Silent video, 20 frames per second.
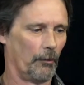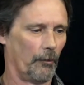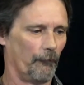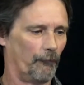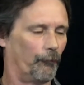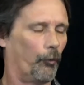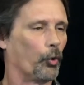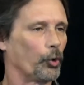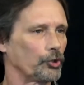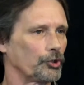
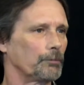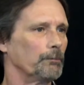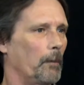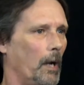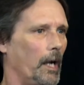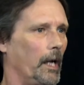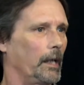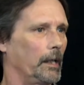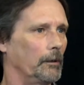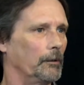force
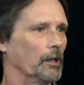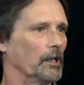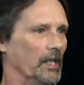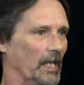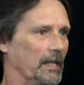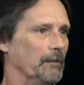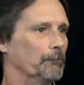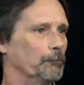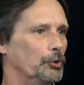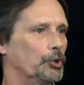my
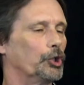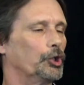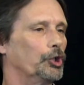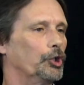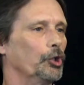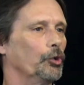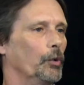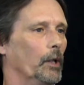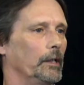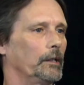limb to
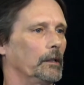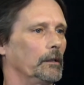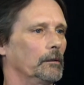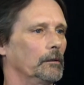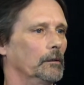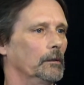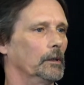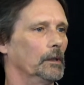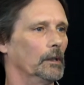do it.